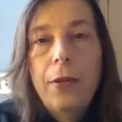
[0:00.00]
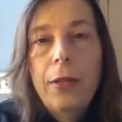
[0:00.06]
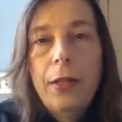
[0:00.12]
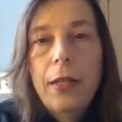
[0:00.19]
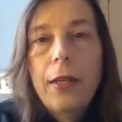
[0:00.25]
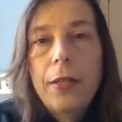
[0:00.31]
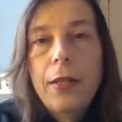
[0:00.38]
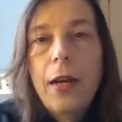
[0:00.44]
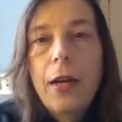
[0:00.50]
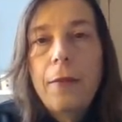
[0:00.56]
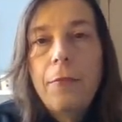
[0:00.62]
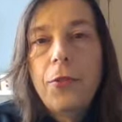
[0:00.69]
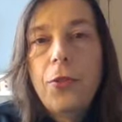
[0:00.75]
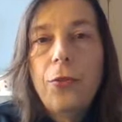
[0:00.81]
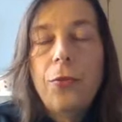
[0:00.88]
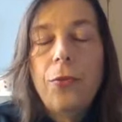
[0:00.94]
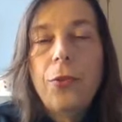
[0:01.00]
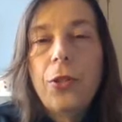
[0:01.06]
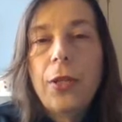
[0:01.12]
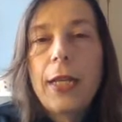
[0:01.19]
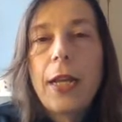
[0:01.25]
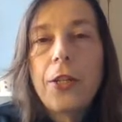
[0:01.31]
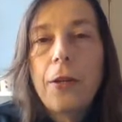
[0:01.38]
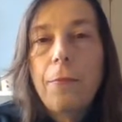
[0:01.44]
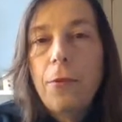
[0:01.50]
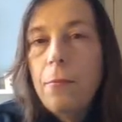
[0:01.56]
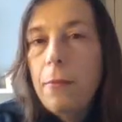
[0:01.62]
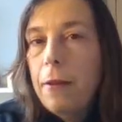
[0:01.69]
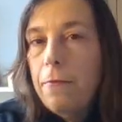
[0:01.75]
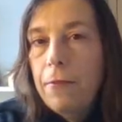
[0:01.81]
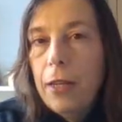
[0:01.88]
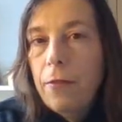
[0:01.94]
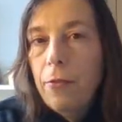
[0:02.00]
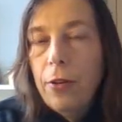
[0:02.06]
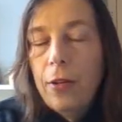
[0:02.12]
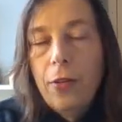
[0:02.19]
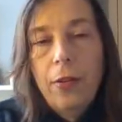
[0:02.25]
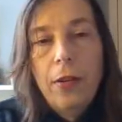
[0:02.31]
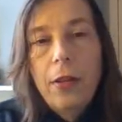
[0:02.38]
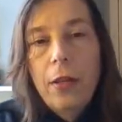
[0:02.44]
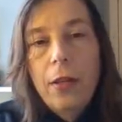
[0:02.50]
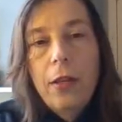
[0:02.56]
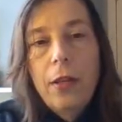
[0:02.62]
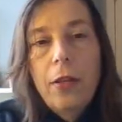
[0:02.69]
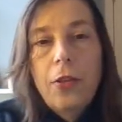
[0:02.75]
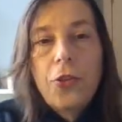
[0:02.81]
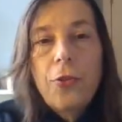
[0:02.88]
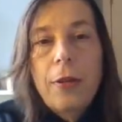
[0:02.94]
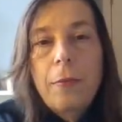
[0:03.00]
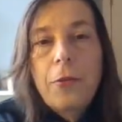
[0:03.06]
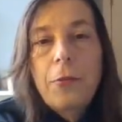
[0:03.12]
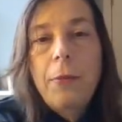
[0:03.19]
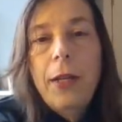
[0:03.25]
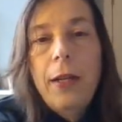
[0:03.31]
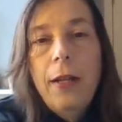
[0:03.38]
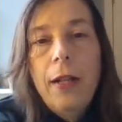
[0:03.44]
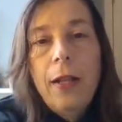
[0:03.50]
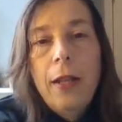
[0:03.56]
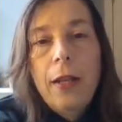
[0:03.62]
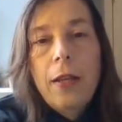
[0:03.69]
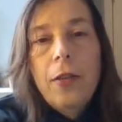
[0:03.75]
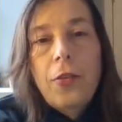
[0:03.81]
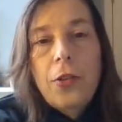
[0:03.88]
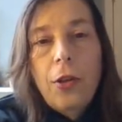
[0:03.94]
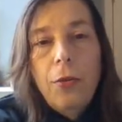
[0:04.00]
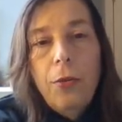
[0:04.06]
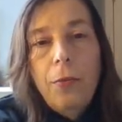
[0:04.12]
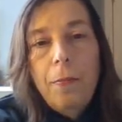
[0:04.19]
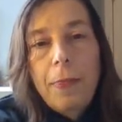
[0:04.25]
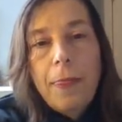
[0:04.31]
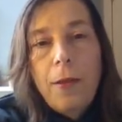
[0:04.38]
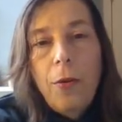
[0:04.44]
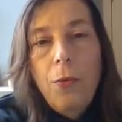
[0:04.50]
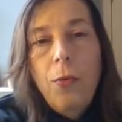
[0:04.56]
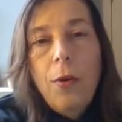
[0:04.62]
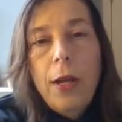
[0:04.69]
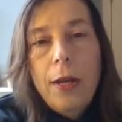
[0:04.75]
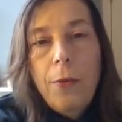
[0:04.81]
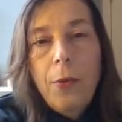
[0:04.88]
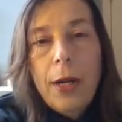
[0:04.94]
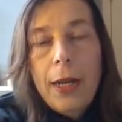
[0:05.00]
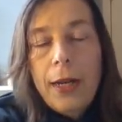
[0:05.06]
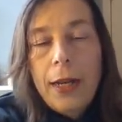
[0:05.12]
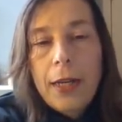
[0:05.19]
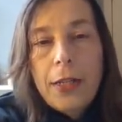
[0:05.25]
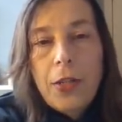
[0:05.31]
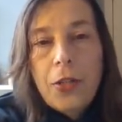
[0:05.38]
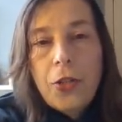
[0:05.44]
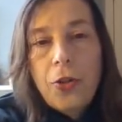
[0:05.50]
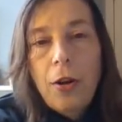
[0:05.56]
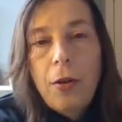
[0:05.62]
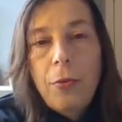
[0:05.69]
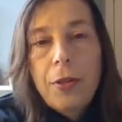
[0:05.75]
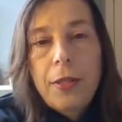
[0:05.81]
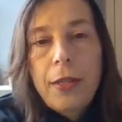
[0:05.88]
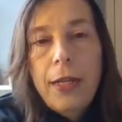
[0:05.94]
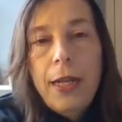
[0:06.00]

a time to catch up on my favorite streams. But so what I'd like to start with